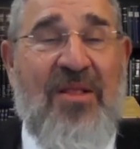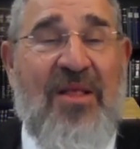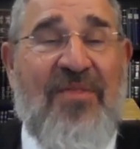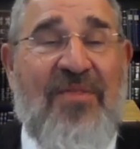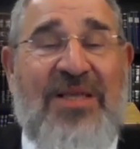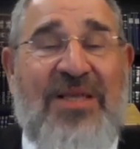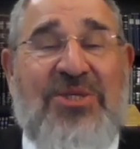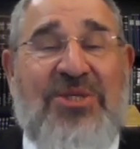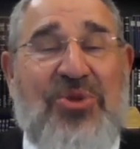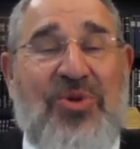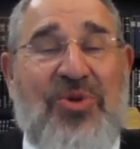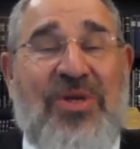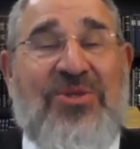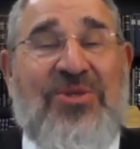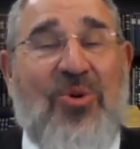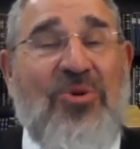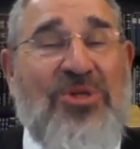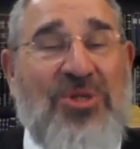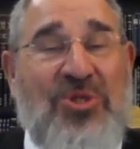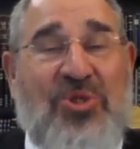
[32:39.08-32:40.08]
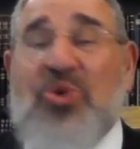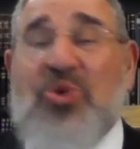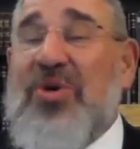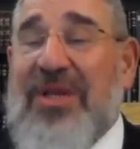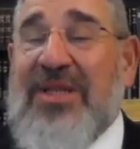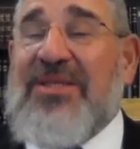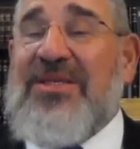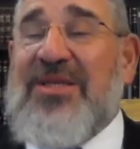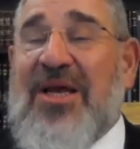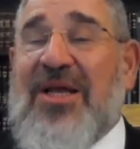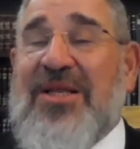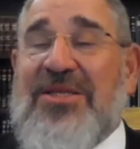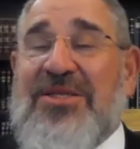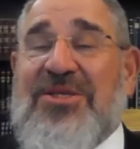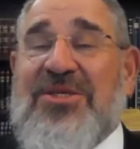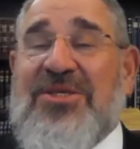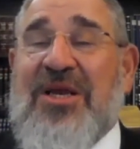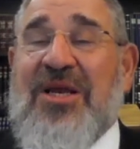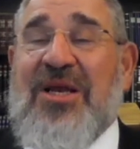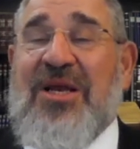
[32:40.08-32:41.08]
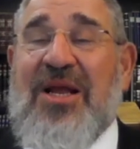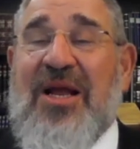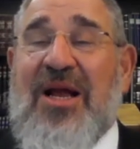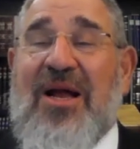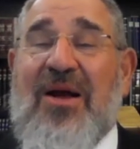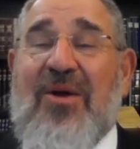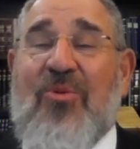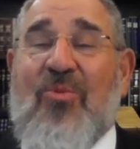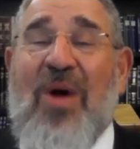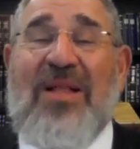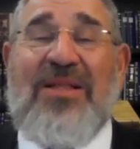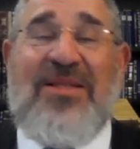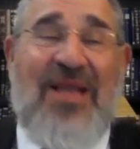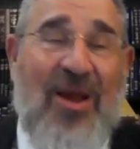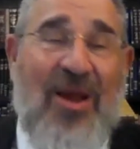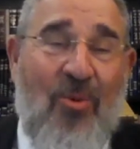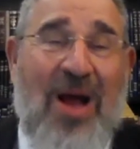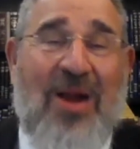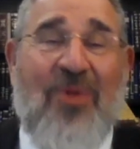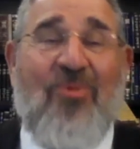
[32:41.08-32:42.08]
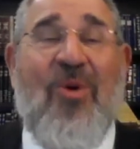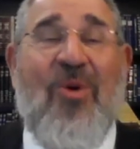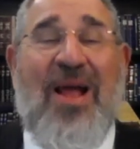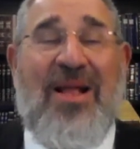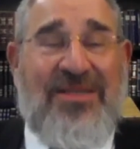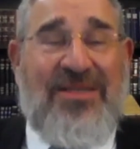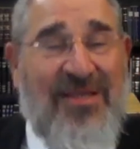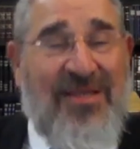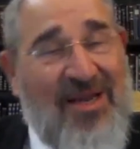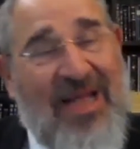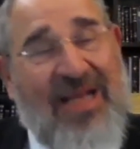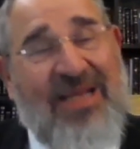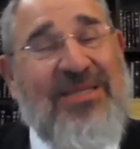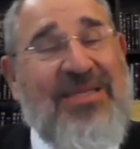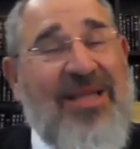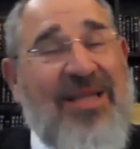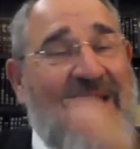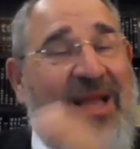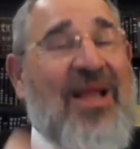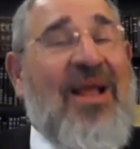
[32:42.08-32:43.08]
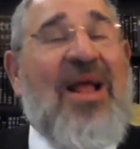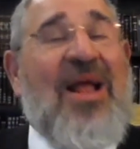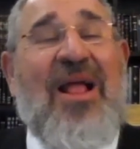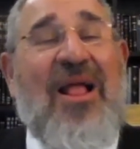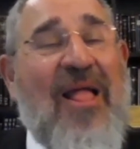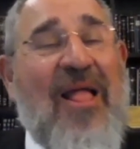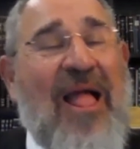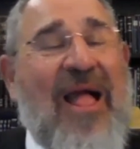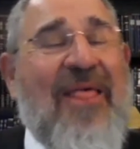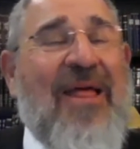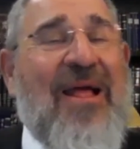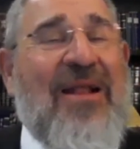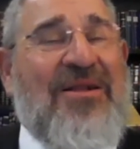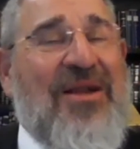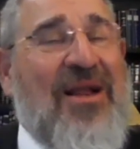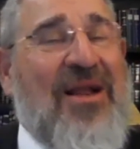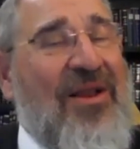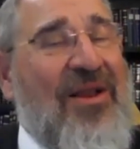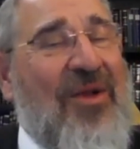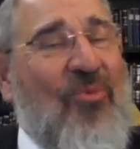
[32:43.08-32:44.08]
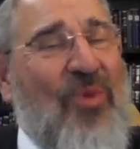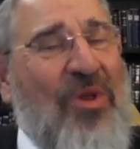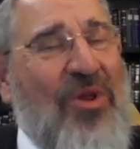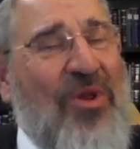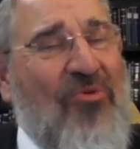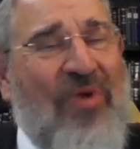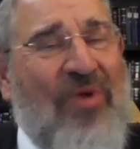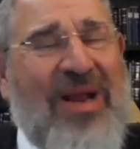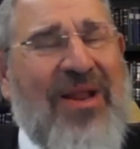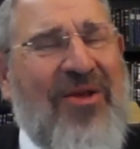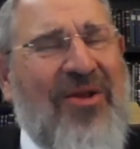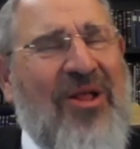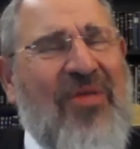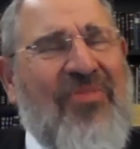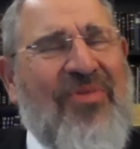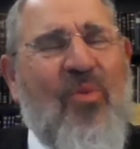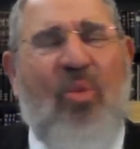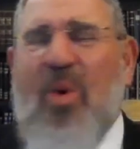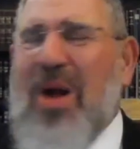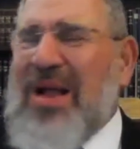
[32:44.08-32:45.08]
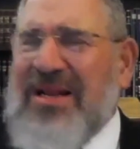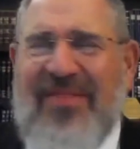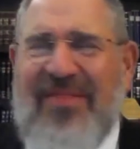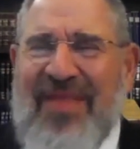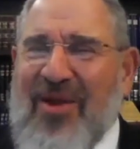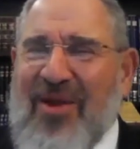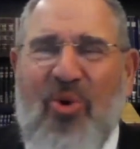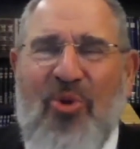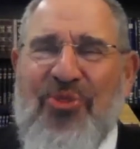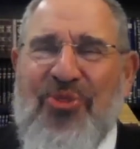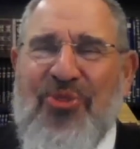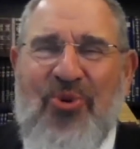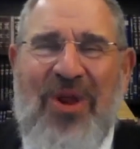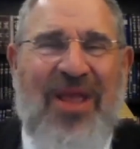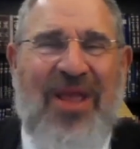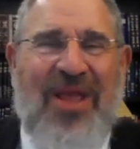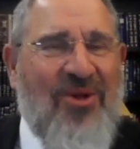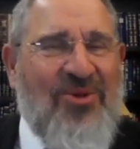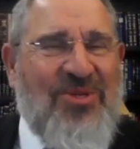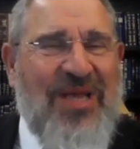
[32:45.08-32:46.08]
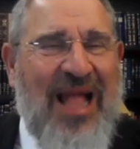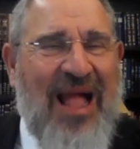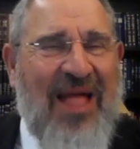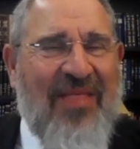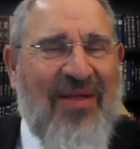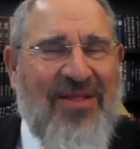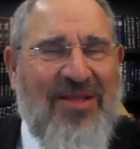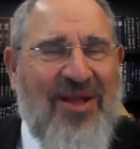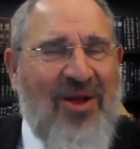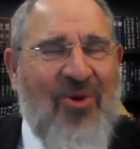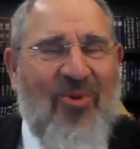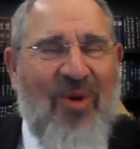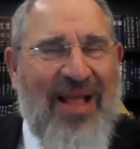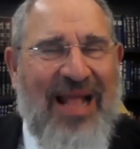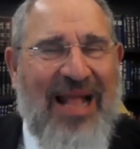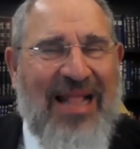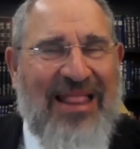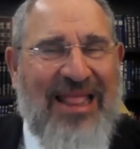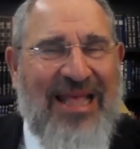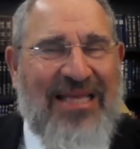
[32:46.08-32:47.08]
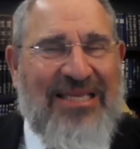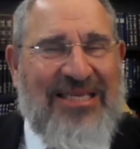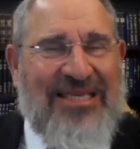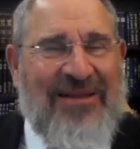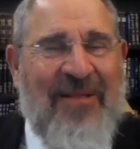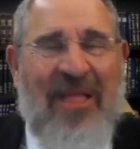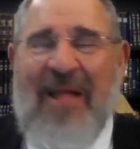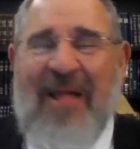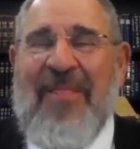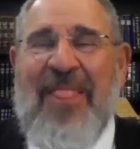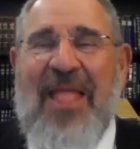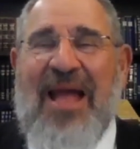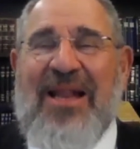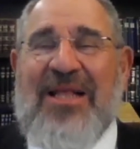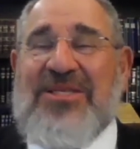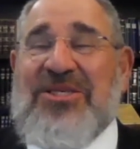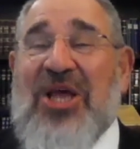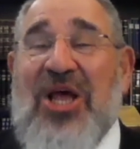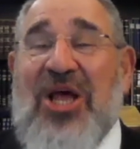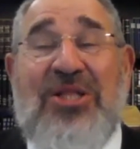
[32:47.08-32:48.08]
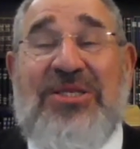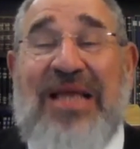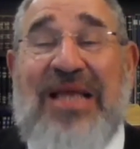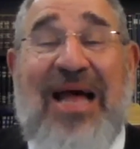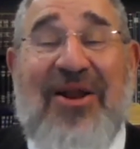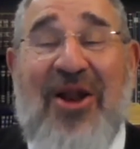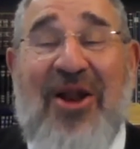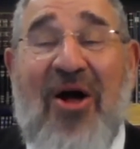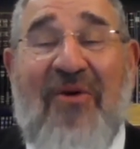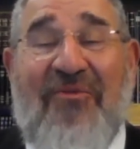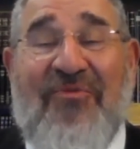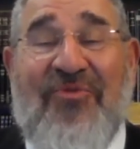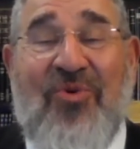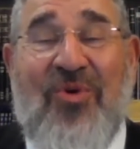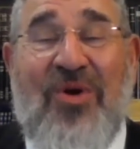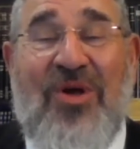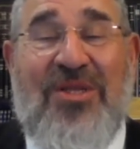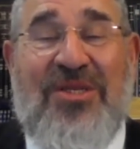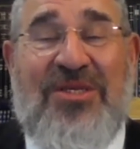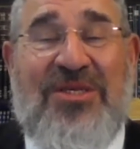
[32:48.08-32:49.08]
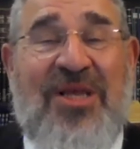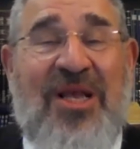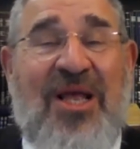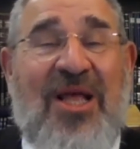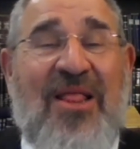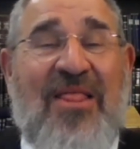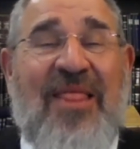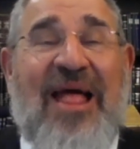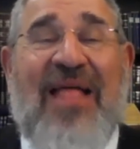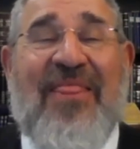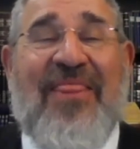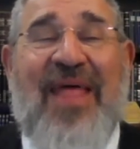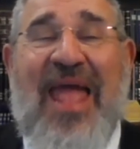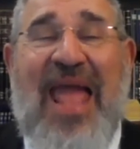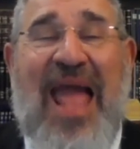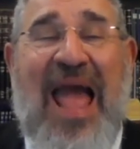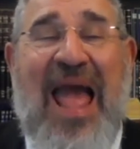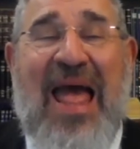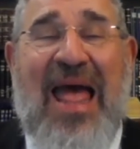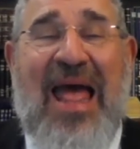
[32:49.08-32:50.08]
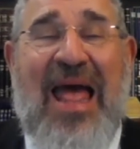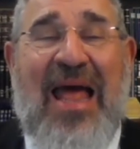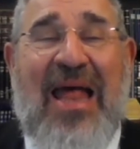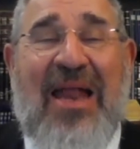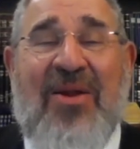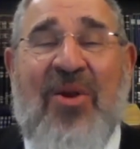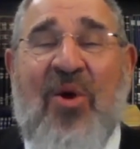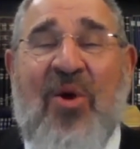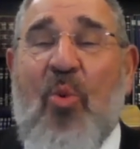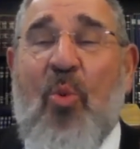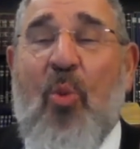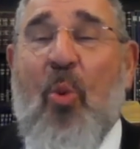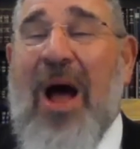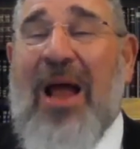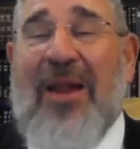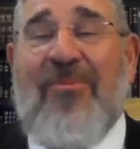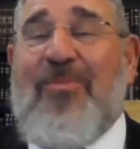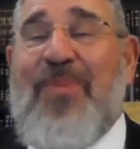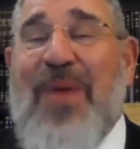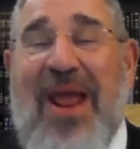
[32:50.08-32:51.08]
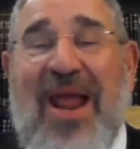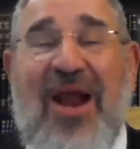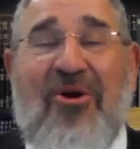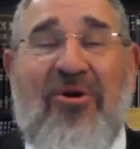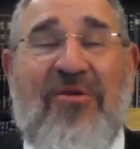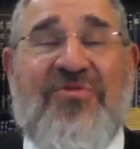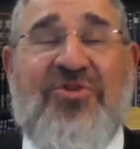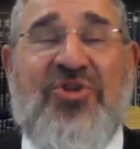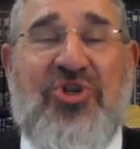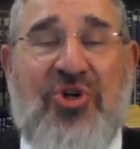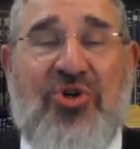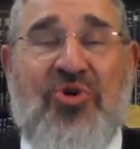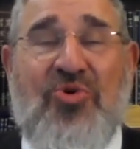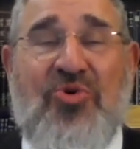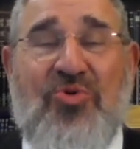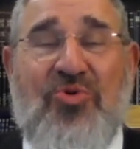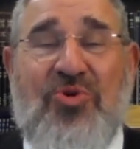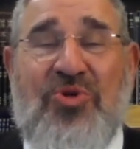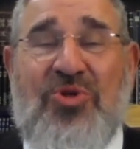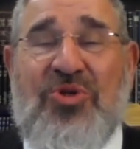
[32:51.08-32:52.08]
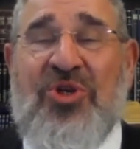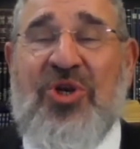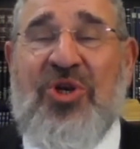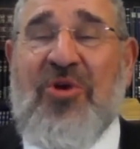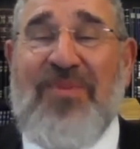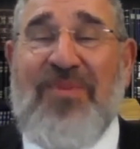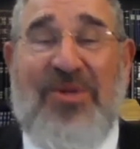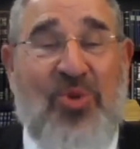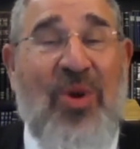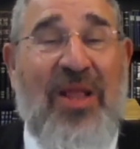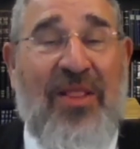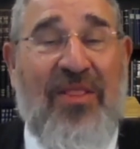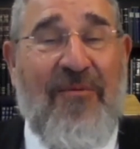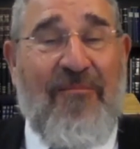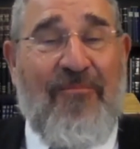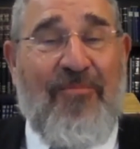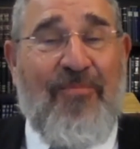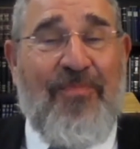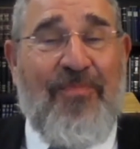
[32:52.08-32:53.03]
These 3 daughters took it in turns. One day one went, the next day, and when you read it, you don't think, well, why didn't they all 3 go together? I don't quite get this. And it turns out afterwards that they had 1 pair of shoes between them.